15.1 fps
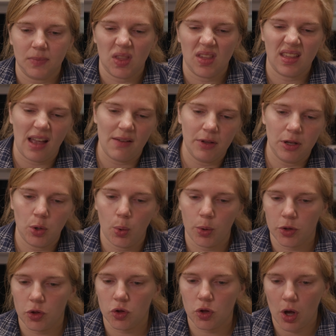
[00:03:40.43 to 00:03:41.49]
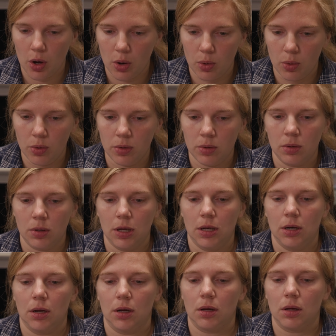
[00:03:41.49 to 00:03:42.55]
7 or so
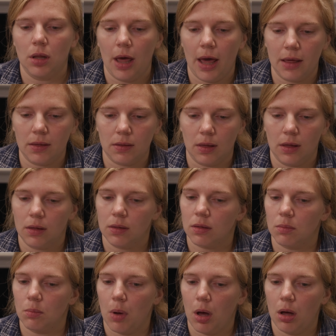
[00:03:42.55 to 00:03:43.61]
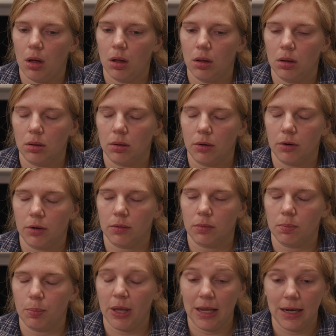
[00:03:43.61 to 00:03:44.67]
in a class like small or
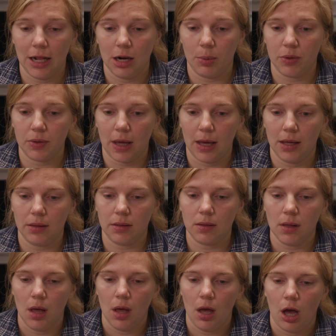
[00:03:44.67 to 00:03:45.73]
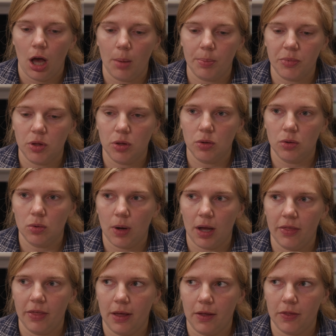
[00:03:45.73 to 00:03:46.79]
plant and animal science up to, I
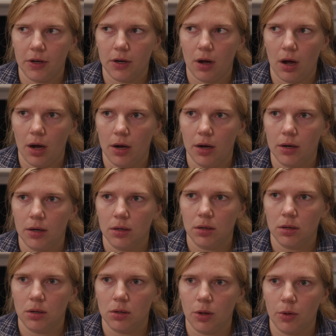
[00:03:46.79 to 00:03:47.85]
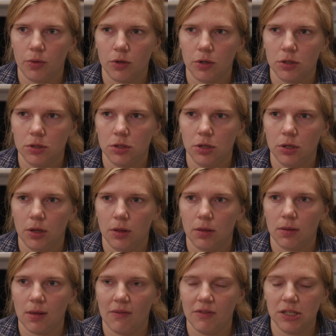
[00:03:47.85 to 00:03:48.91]
think there are closer to
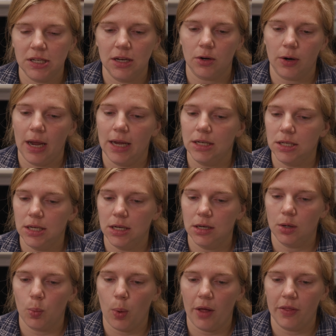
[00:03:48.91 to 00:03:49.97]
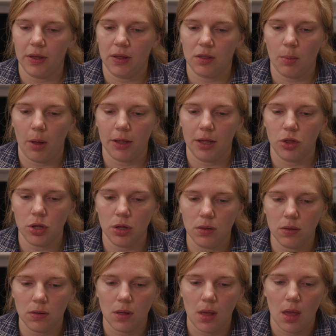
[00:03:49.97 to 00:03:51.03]
17 or 18 in welding and small
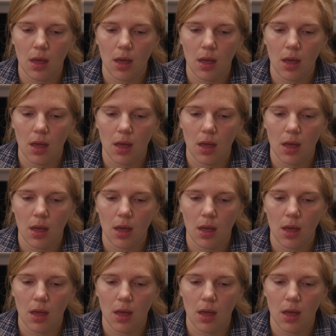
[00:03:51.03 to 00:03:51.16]
engines.